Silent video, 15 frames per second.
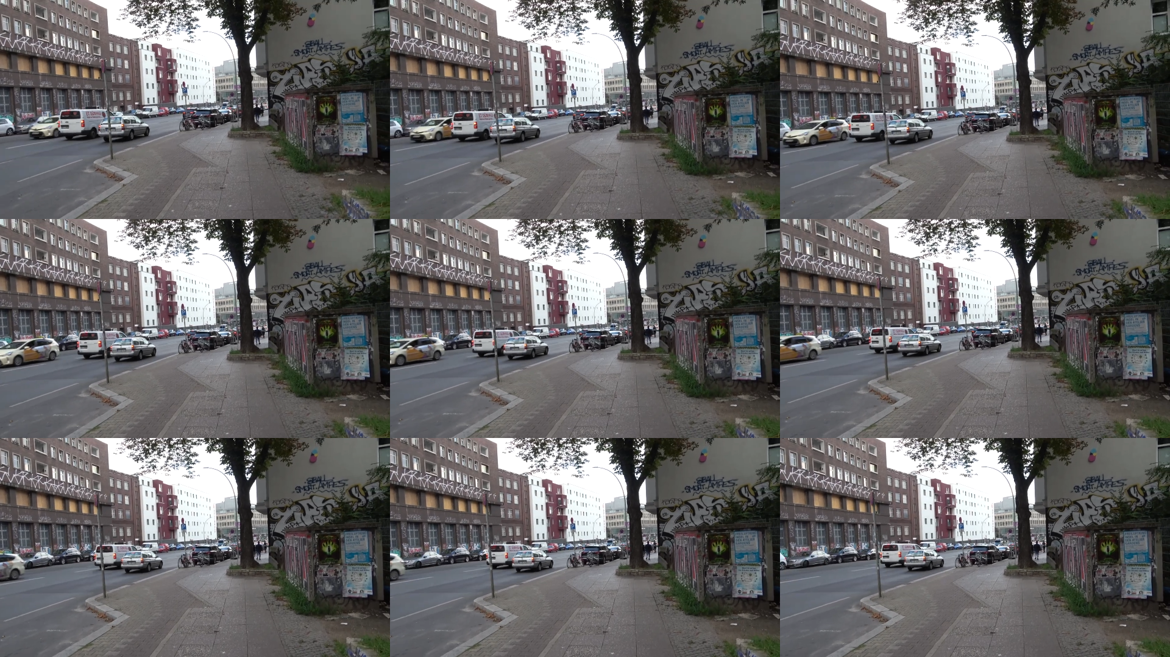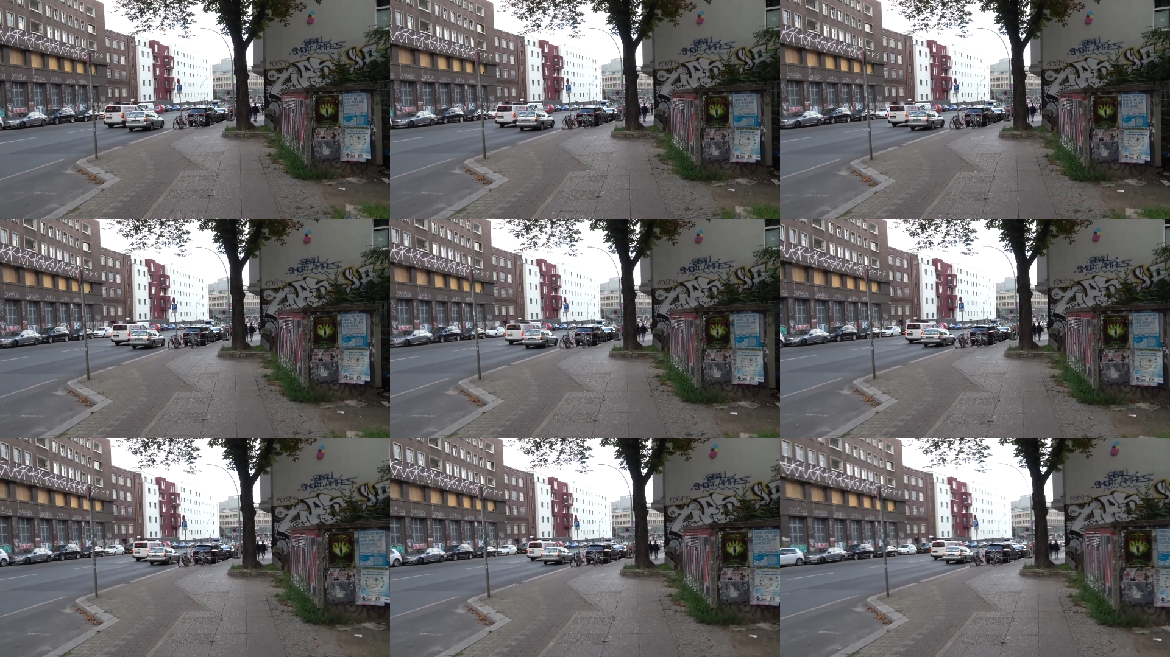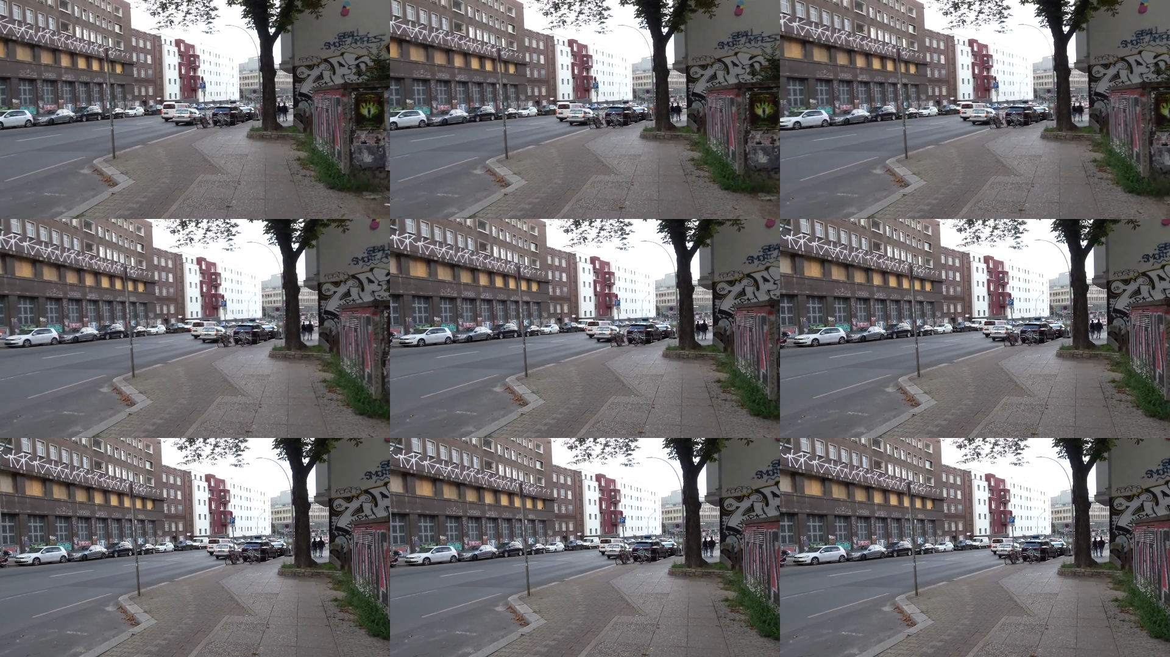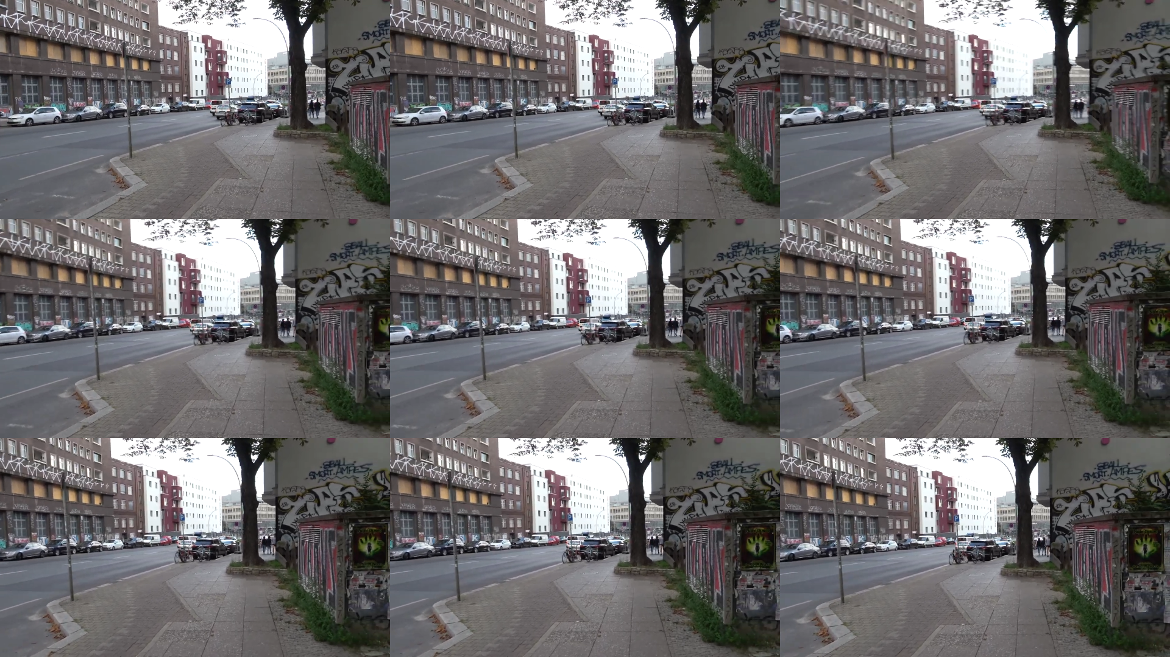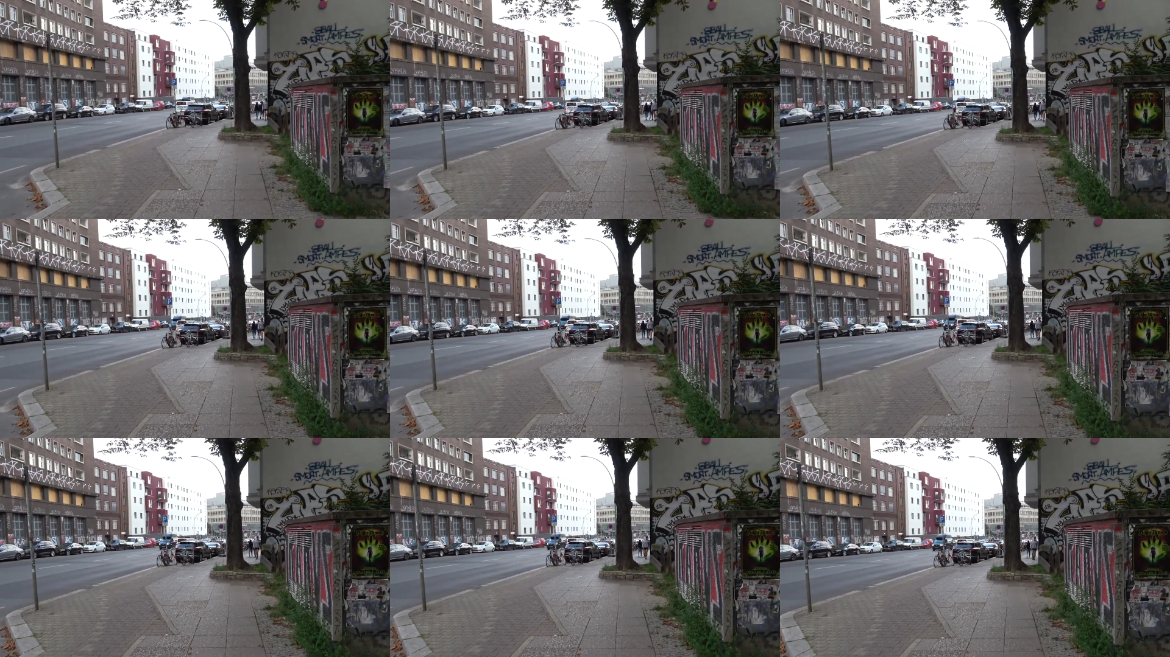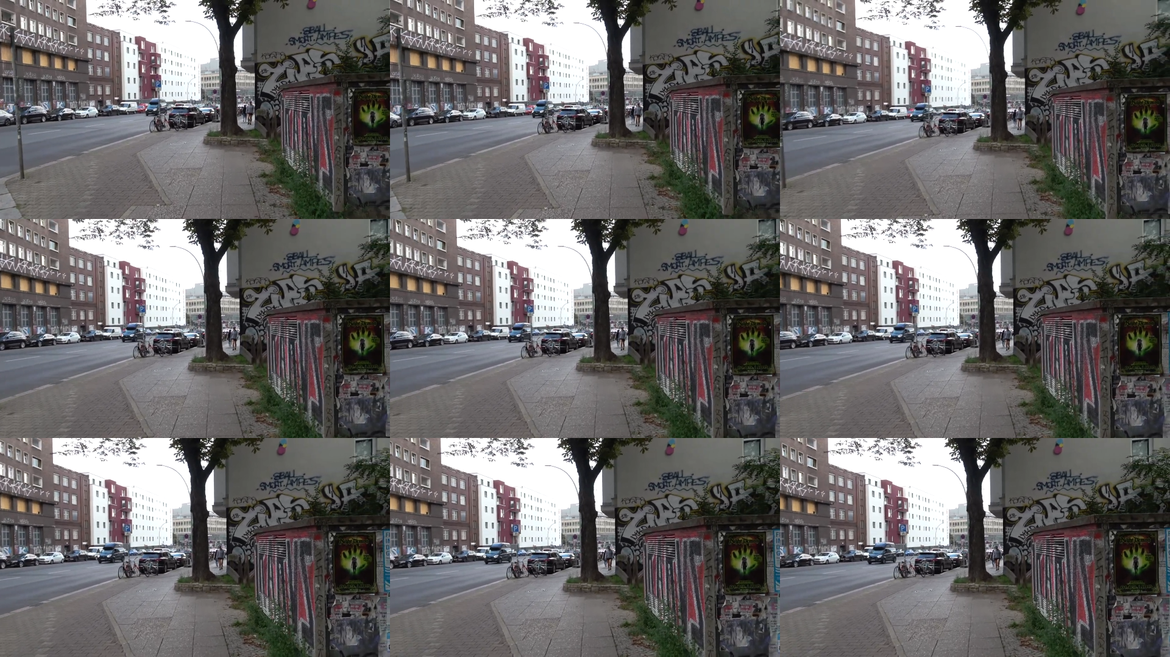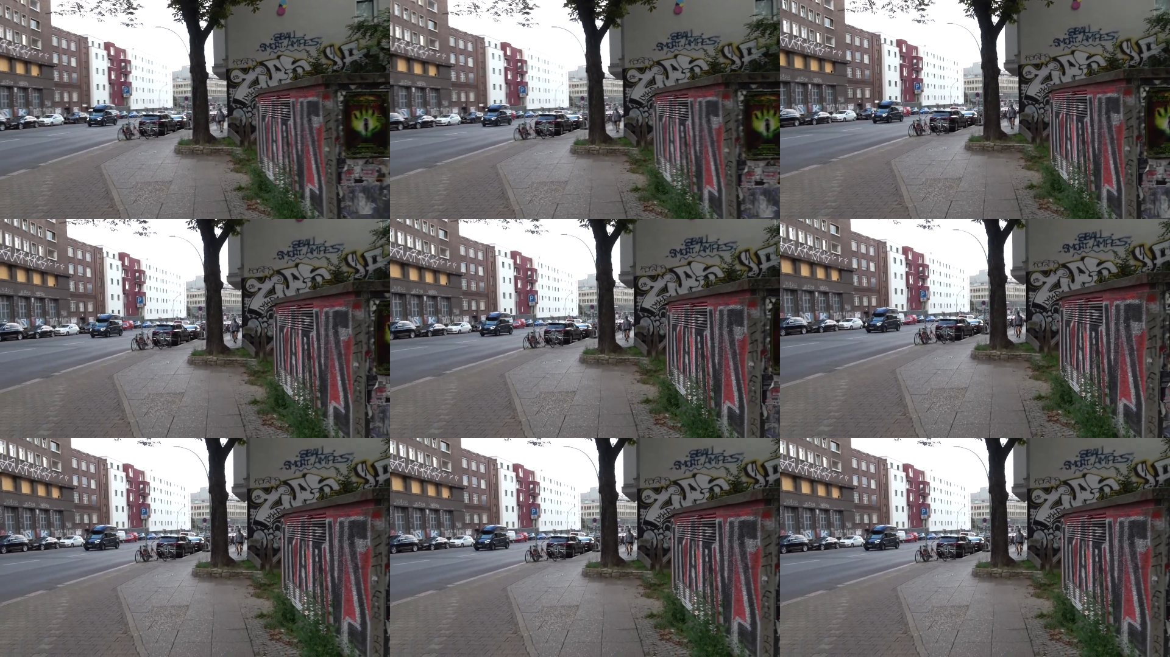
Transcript: Nobody's mouth can be seen.